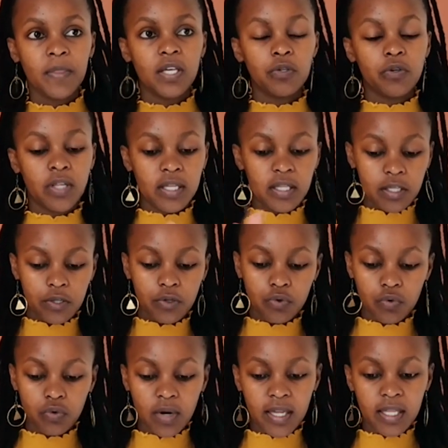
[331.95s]
so that these
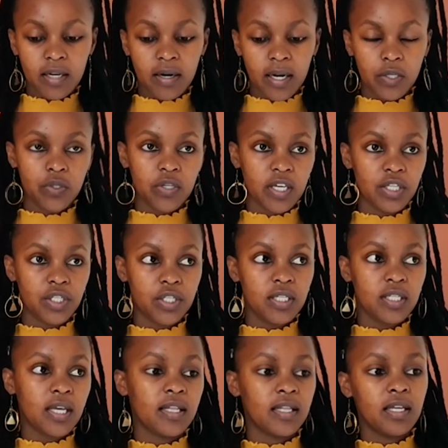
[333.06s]
two are the right
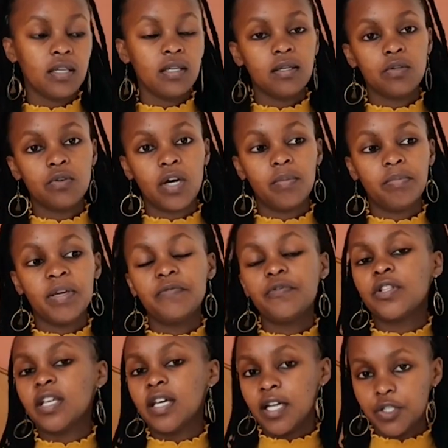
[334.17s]
kgs, and then you can pay for
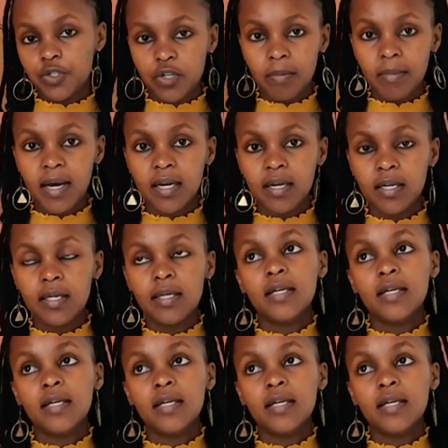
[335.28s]
the extra bag.